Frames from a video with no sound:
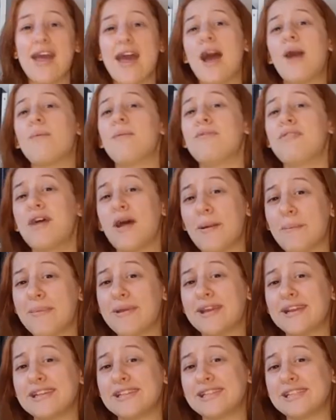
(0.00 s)
And with that
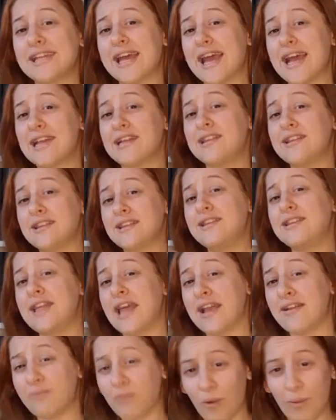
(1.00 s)
being said,
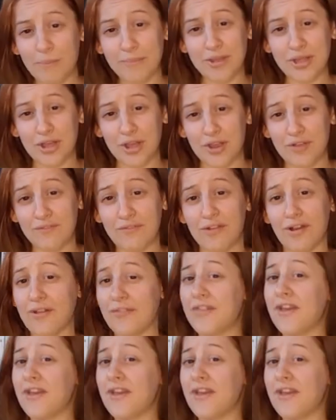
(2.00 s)
they won me over.